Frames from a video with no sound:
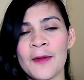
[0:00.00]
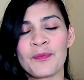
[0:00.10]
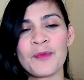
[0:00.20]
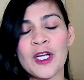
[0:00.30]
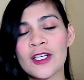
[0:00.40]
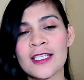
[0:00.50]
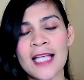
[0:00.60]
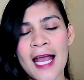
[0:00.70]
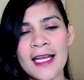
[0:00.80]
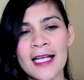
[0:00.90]
Because
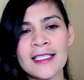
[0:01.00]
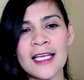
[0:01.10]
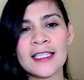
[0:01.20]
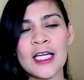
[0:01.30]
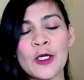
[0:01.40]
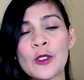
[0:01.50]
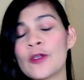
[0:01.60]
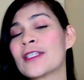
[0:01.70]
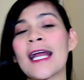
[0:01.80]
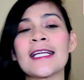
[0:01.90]
science, it
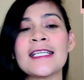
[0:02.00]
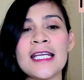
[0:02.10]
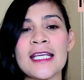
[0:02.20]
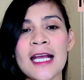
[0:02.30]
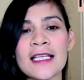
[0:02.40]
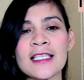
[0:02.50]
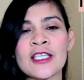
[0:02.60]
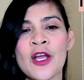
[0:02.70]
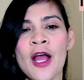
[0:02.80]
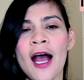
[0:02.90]
includes
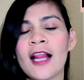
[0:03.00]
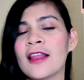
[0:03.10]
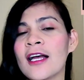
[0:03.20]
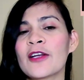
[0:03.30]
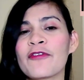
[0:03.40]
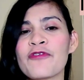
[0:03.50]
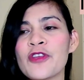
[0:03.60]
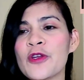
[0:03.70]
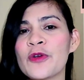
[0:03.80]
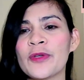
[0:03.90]
ideas, a lot of
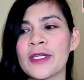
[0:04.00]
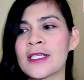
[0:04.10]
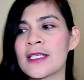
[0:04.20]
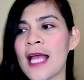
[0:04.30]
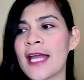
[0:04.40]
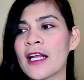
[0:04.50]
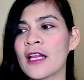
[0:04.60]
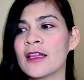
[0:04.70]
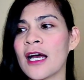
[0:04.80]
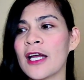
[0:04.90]
theories, and
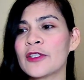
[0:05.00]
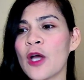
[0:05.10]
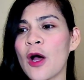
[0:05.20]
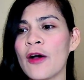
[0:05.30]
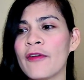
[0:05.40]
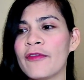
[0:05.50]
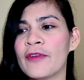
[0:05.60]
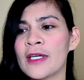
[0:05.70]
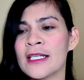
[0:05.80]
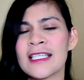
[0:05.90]
a lot of
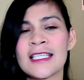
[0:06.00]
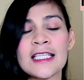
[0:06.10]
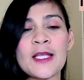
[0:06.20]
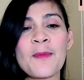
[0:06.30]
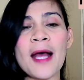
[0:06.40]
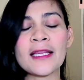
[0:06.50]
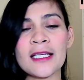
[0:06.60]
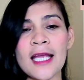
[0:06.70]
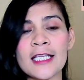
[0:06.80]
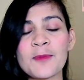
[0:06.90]

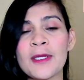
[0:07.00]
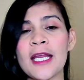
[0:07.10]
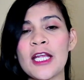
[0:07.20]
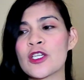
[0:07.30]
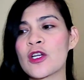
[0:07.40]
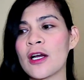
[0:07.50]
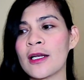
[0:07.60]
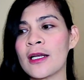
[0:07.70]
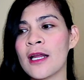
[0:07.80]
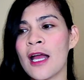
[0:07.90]
systematic
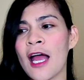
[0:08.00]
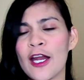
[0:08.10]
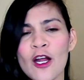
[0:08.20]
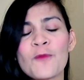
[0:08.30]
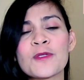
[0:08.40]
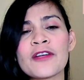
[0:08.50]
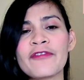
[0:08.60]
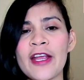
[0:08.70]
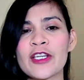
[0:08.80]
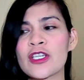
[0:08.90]
explanation and
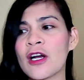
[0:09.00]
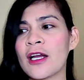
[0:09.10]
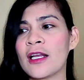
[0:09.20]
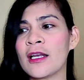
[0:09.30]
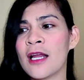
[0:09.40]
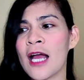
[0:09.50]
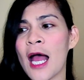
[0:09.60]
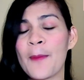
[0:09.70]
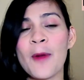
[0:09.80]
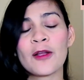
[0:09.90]
observation
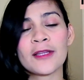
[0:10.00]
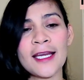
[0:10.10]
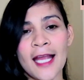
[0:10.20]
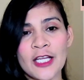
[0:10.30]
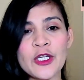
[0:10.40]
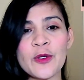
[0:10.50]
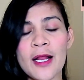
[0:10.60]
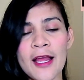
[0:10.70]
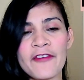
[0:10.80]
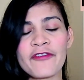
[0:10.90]
about the
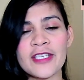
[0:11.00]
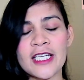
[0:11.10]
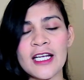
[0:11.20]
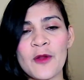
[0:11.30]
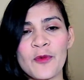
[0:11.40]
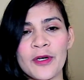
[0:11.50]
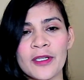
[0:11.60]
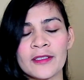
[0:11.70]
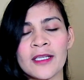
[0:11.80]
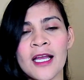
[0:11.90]
natural and physical world.